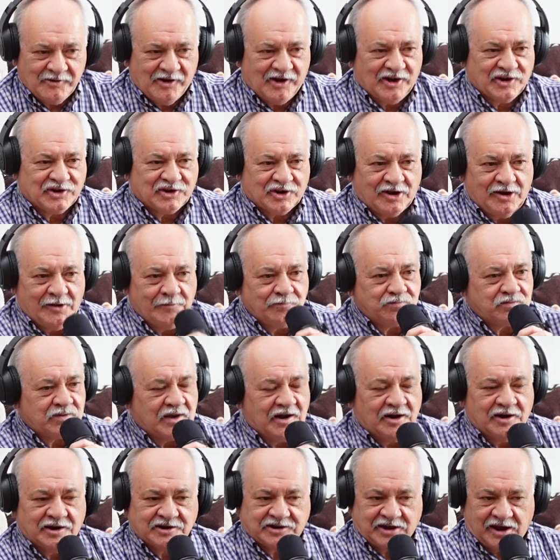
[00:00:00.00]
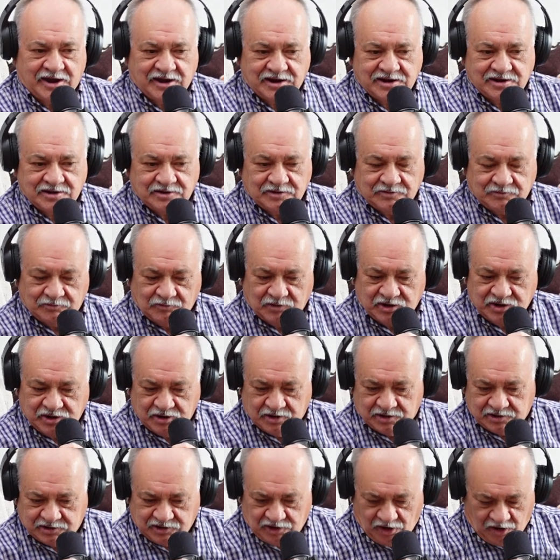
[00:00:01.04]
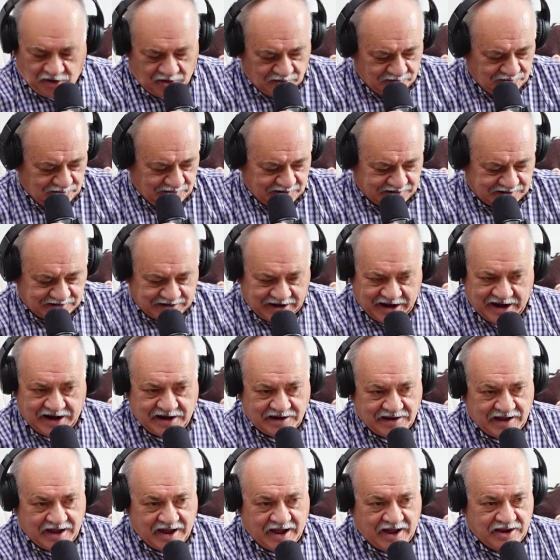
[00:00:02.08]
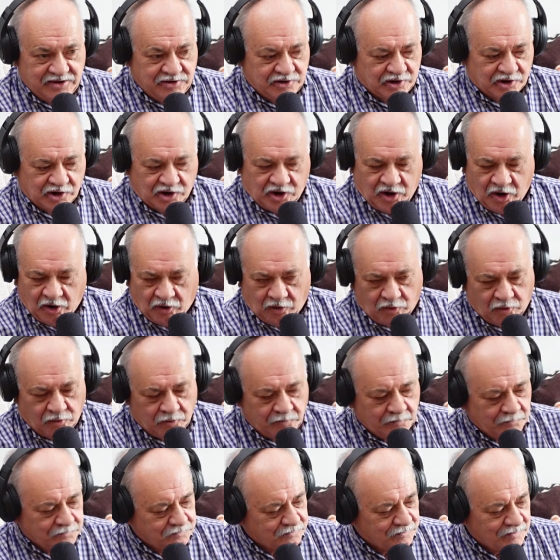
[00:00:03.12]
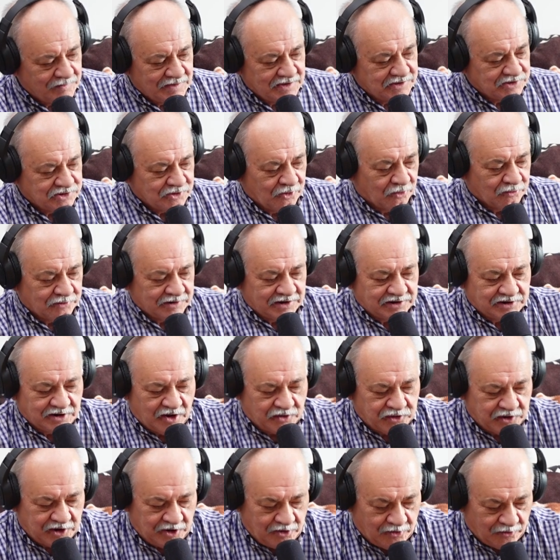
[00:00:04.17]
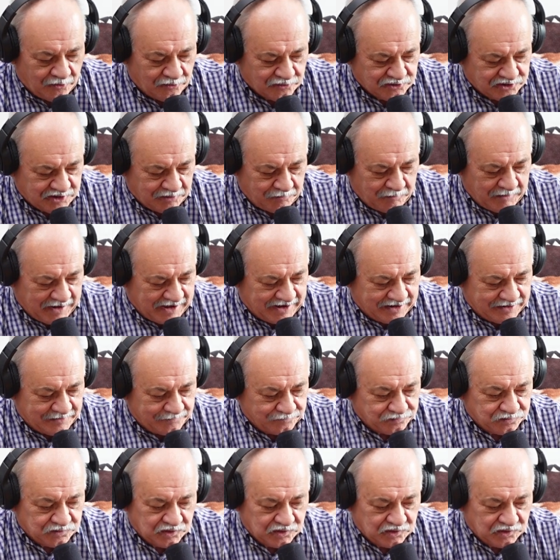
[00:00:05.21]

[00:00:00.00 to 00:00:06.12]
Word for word: My son, I tell you, when you're young like that and you go, don't let nothing hold you back.